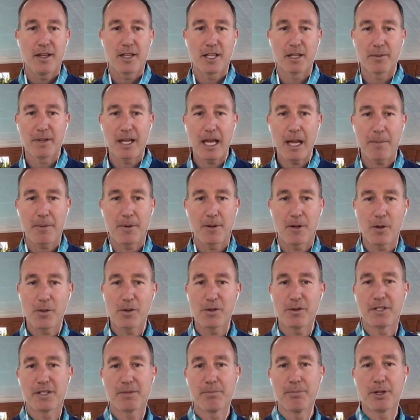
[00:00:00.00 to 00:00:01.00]
you'll be happy to know
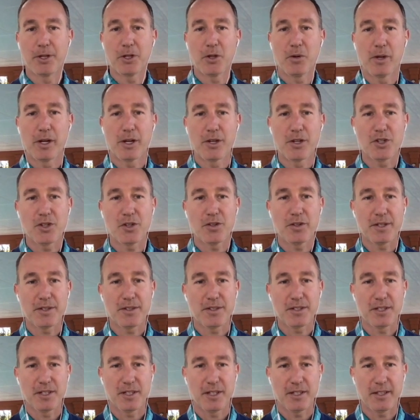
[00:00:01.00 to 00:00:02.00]
there is Bitcoin
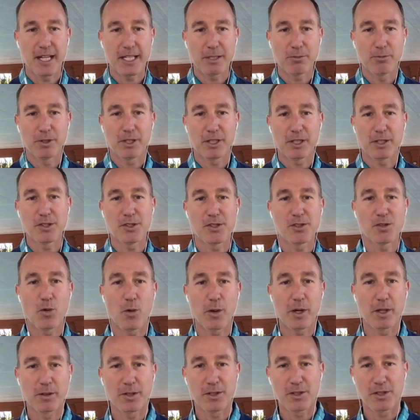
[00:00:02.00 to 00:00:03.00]
insurance. That's what
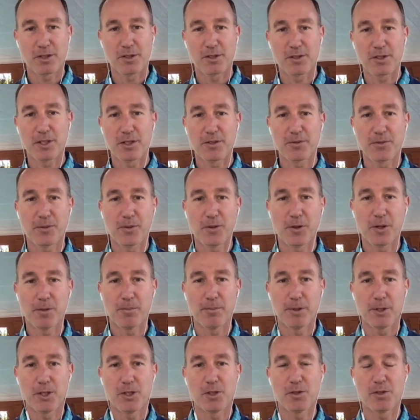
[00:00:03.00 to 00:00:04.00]
custodial insurance is for,
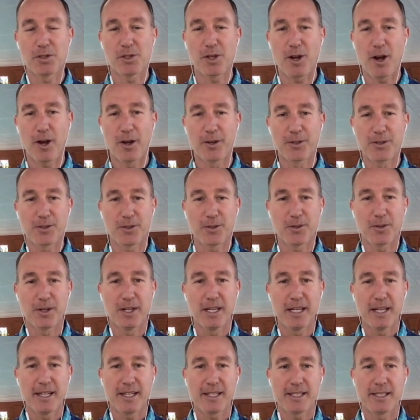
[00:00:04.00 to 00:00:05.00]
but you should also
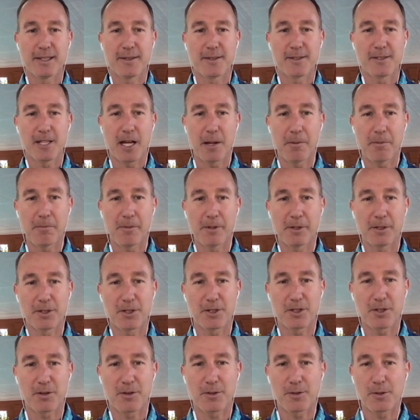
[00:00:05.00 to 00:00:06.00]
get supplemental
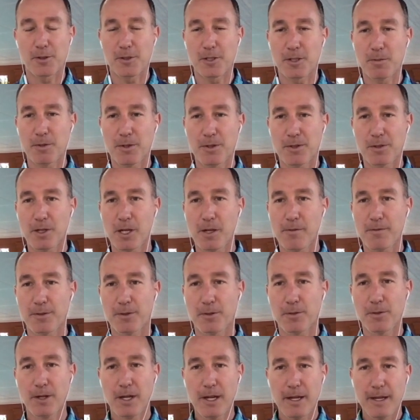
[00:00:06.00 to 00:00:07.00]
insurance just to be safe.
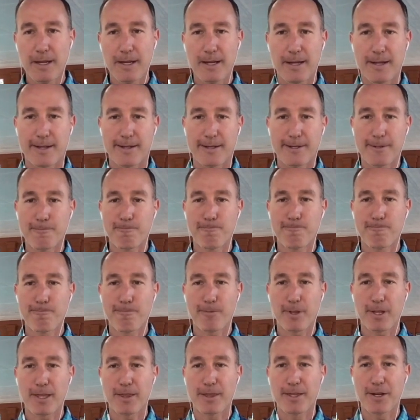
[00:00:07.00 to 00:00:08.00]
So
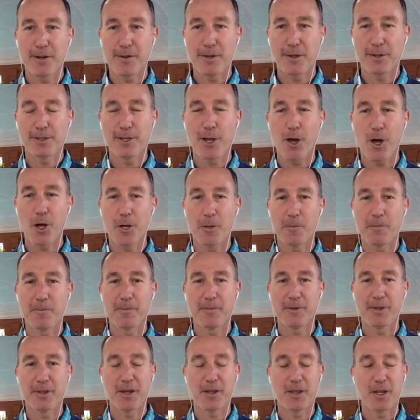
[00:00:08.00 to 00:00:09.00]
they're telling
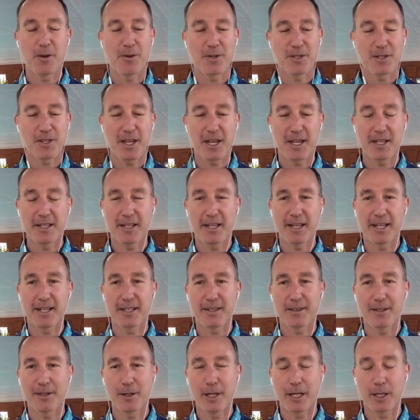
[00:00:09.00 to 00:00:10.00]
him, that they were saying
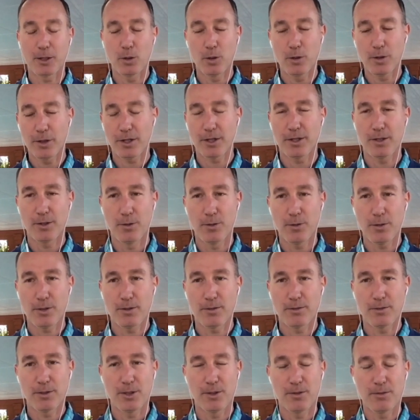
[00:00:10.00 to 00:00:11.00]
like, look,
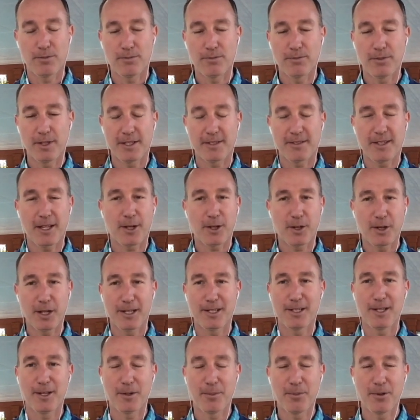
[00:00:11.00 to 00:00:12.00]
it's not a good
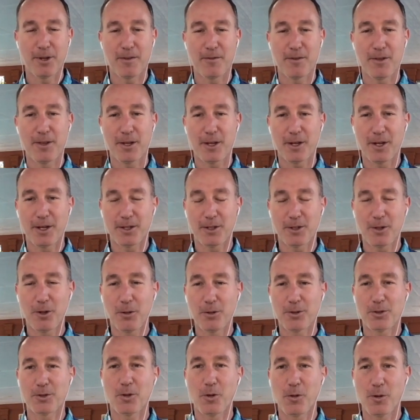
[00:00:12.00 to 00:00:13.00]
idea to put everything on
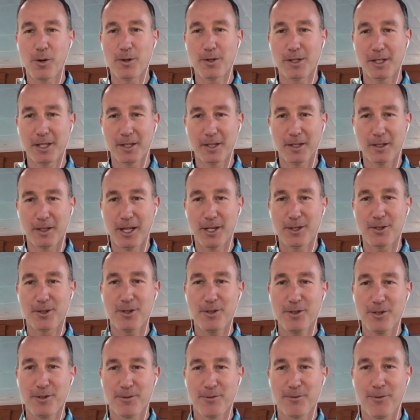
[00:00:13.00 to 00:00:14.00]
cold storage and get a
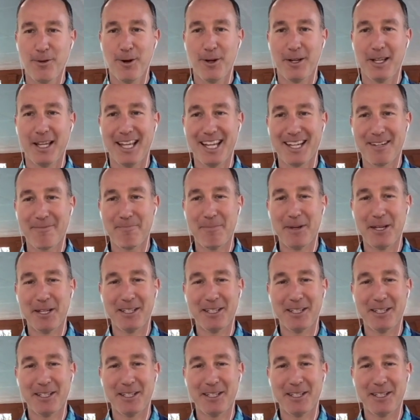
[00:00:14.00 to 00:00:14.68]
ledger for like